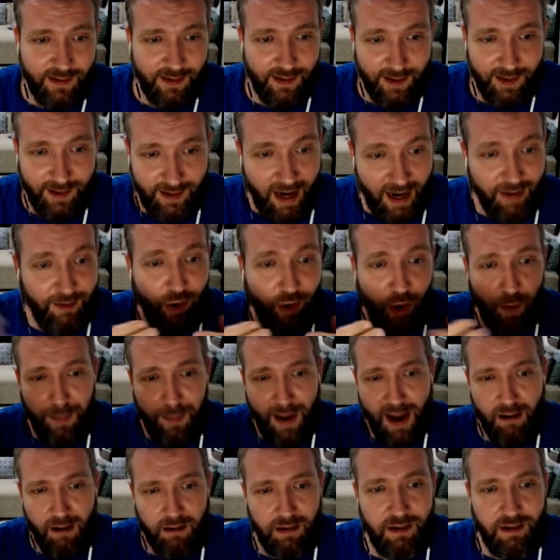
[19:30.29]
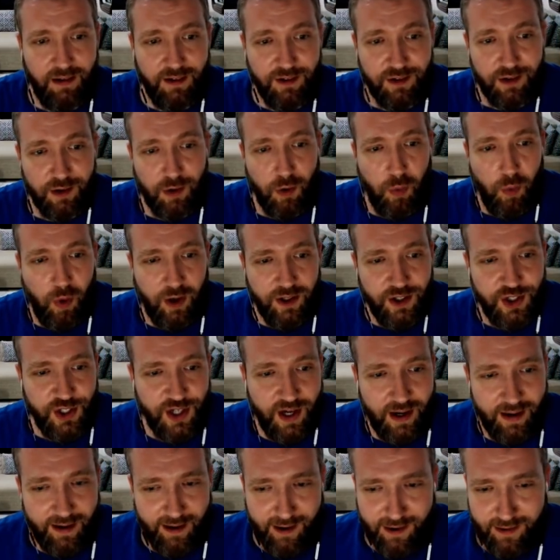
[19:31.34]
He gave you a little palate cleanser, a little one
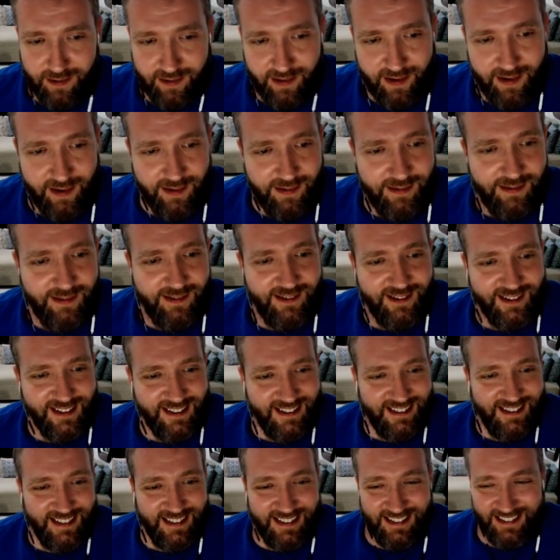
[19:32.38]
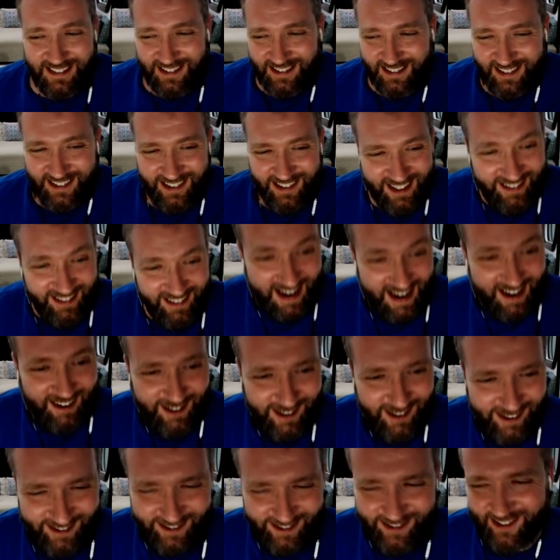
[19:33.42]
shot here and there. Yes. you need that
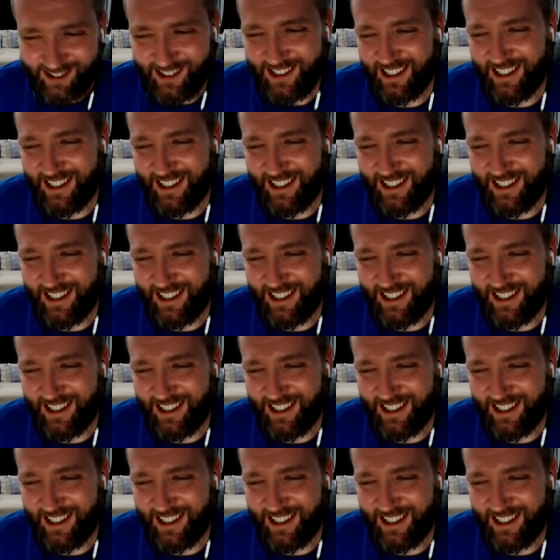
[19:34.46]
too.